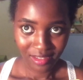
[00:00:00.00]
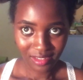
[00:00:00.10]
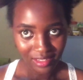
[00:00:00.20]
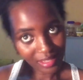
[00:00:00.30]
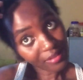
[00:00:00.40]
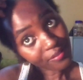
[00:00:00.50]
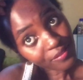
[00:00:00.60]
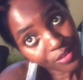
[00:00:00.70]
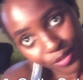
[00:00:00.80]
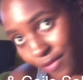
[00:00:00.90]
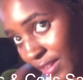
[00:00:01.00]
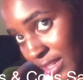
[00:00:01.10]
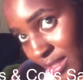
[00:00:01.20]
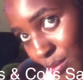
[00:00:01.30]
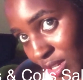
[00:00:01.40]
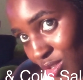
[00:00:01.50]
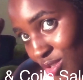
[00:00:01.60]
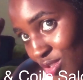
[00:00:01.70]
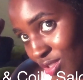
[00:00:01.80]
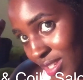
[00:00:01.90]
it is our very first
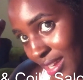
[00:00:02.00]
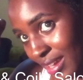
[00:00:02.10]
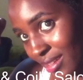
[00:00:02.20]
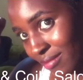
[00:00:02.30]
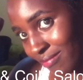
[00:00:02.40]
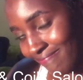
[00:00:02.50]
bantu knot here.